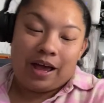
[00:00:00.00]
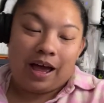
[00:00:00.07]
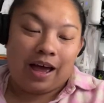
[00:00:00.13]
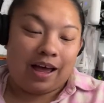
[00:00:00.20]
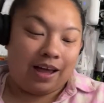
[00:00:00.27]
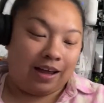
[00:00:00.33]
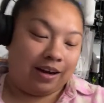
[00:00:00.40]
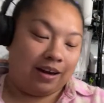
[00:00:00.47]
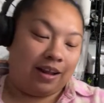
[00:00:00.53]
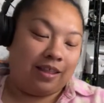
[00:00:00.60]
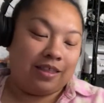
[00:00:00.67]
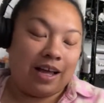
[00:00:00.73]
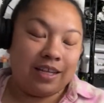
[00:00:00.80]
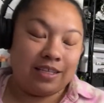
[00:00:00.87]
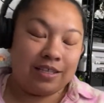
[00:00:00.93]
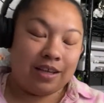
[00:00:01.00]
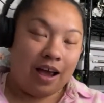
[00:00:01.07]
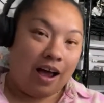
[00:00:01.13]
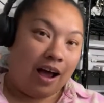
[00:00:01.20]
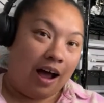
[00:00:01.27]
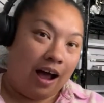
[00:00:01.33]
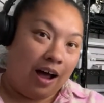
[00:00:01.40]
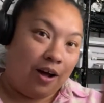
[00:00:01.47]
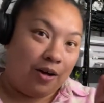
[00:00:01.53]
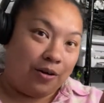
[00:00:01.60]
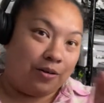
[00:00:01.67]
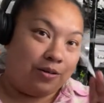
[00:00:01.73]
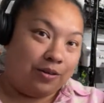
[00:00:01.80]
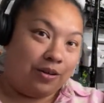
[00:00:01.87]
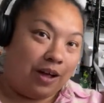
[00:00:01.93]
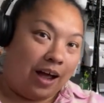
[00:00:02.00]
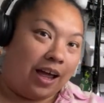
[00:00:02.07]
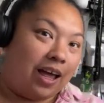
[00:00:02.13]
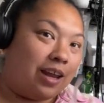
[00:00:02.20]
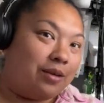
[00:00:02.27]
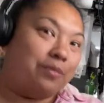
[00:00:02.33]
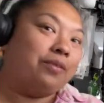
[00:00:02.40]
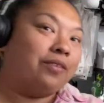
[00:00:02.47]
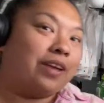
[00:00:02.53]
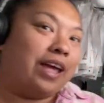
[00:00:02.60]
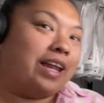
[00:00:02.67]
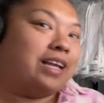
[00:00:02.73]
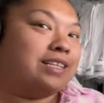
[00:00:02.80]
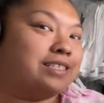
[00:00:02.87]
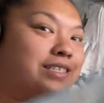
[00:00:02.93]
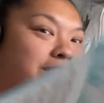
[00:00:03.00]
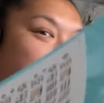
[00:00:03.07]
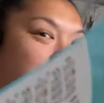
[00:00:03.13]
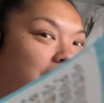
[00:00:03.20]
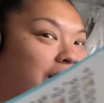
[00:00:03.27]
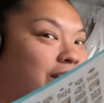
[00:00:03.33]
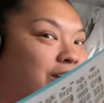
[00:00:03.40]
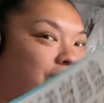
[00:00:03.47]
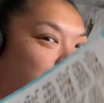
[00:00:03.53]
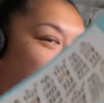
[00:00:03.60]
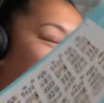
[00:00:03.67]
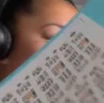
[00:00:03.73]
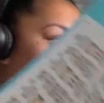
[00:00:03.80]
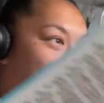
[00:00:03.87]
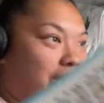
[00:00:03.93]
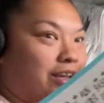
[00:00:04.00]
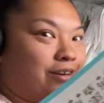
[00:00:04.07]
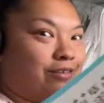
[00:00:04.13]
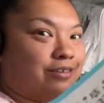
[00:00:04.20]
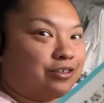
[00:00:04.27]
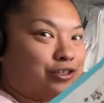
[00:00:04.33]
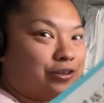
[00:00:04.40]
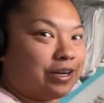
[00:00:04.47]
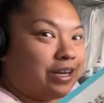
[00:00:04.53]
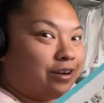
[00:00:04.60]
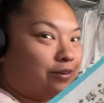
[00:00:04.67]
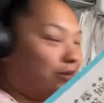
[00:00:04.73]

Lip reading: And that's how I end up forgetting to like eat or drink